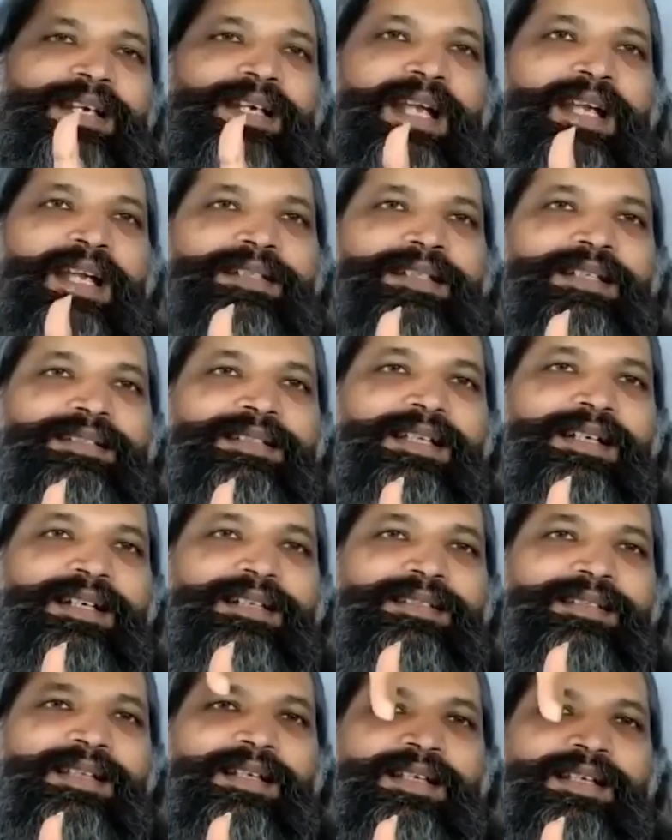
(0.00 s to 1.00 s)
and then there
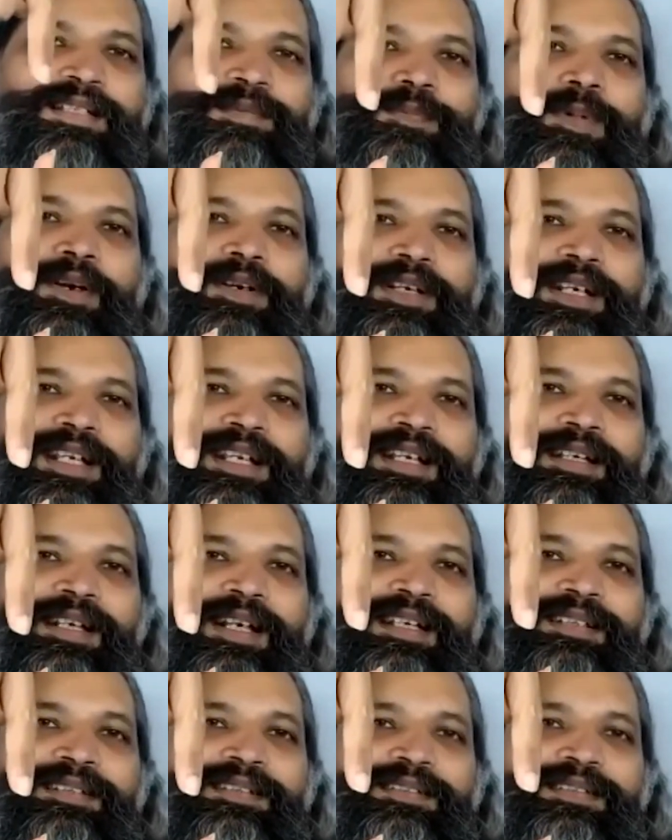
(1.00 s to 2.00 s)
is a responding
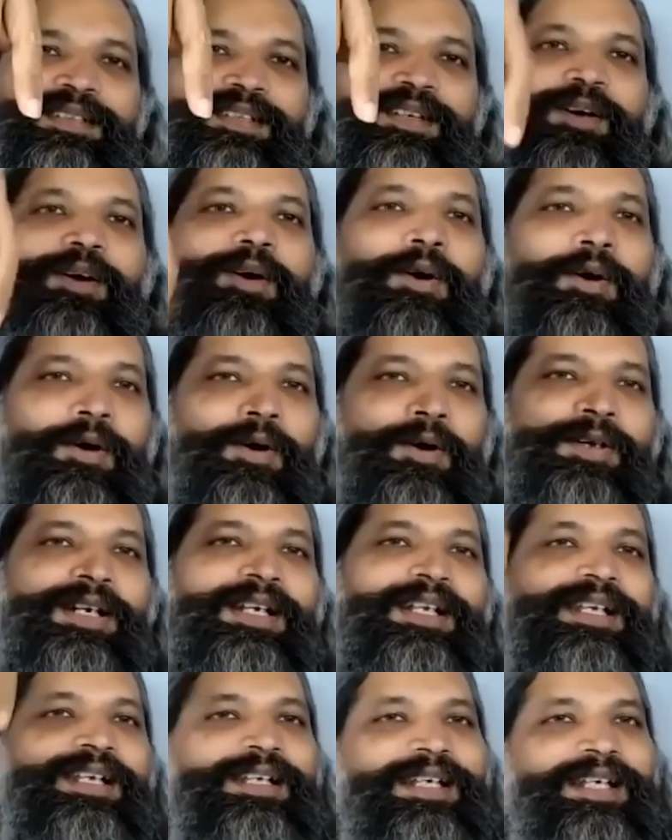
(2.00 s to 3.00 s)
grace, or
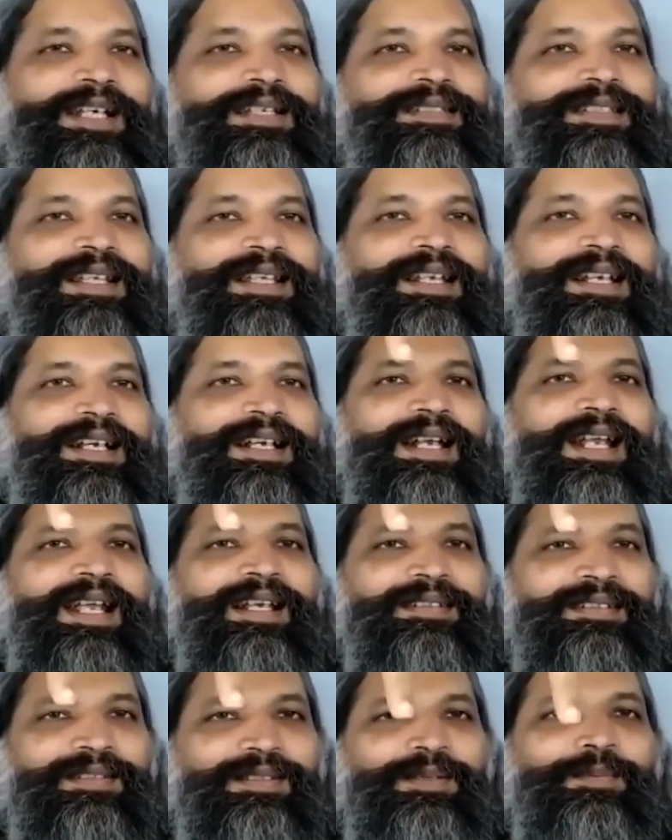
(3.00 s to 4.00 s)
is there a
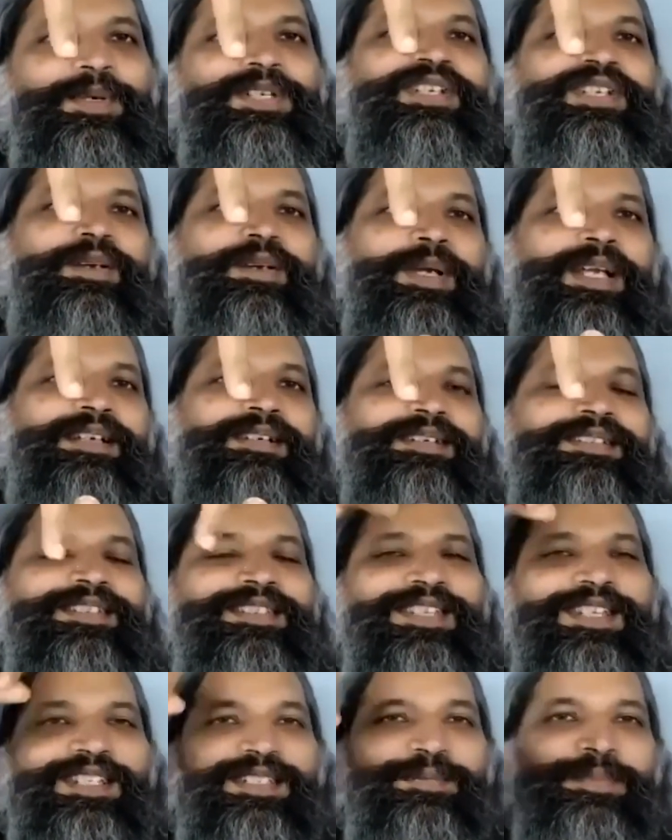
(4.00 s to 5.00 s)
grace which awakens
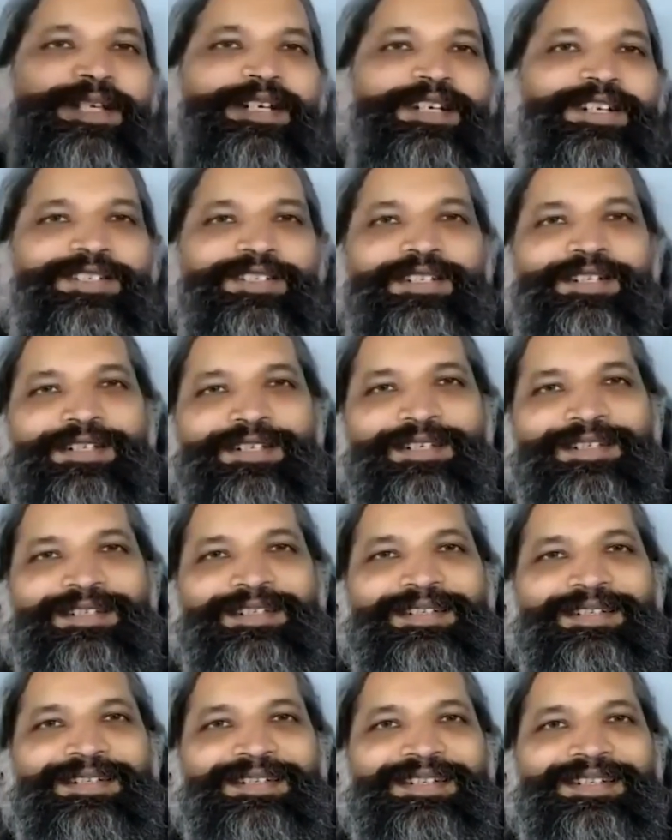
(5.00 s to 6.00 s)
the aspiration?
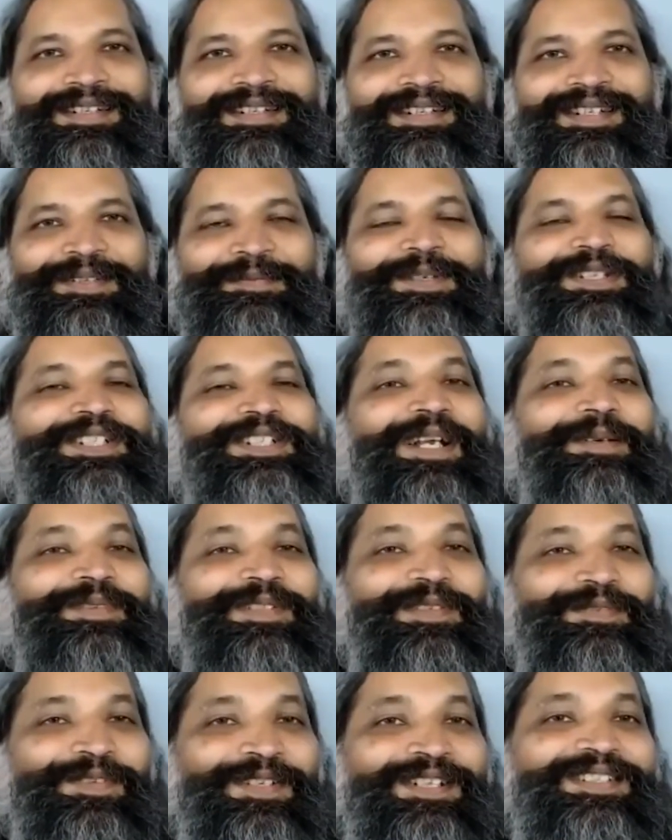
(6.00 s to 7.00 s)
Which
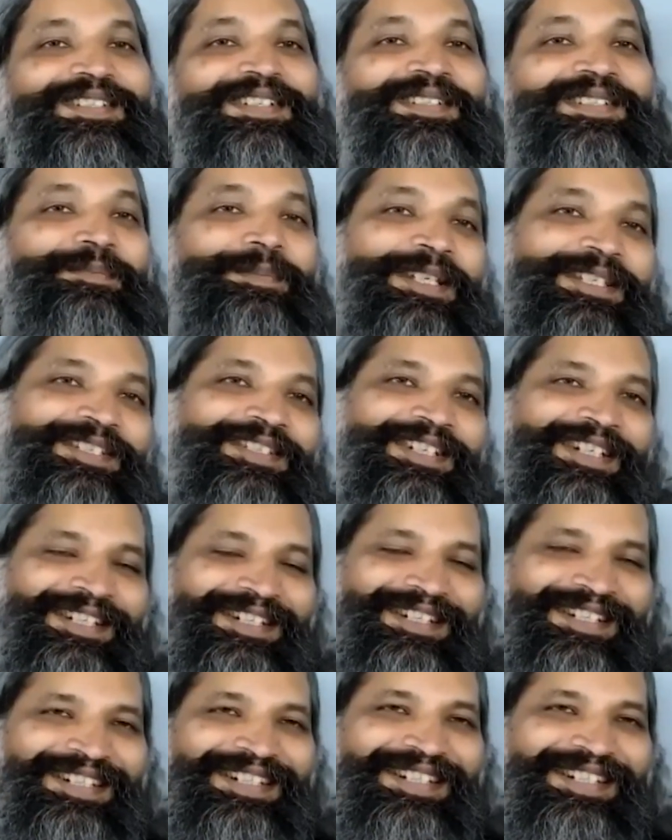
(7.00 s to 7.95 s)
comes first is a mystery.